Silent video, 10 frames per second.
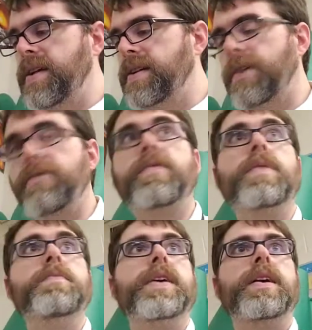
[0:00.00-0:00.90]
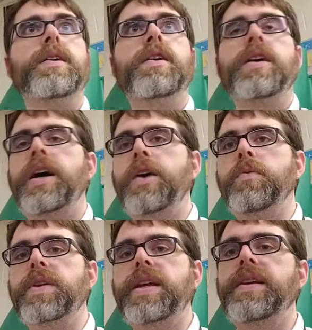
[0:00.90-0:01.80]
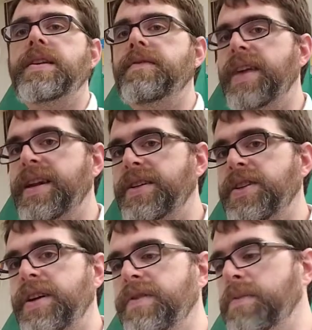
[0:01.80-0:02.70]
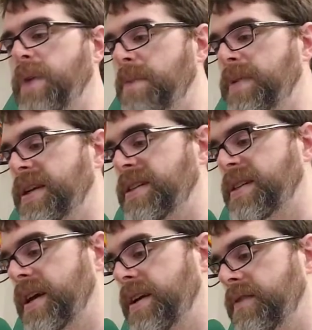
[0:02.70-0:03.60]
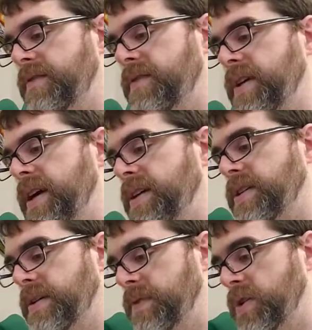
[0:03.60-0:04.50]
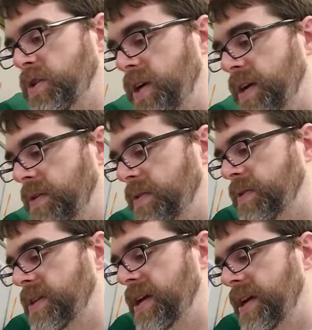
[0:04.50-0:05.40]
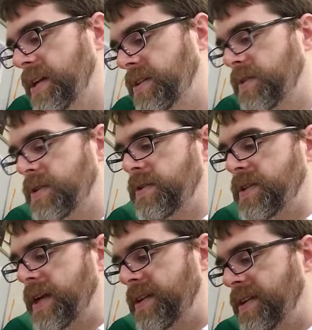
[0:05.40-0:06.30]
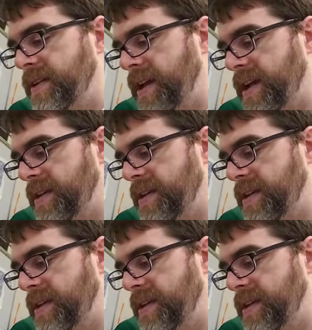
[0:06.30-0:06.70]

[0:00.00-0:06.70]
Now from there, we're taking advantage of the properties of similar triangles. And so it turns out that